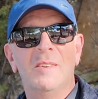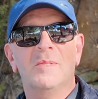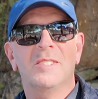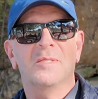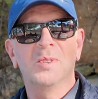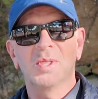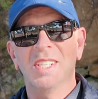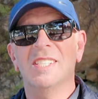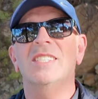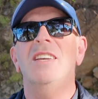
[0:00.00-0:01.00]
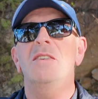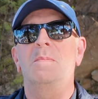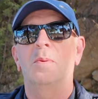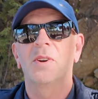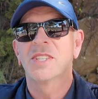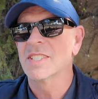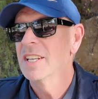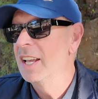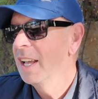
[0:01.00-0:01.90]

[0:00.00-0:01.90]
which of course is Cyprus.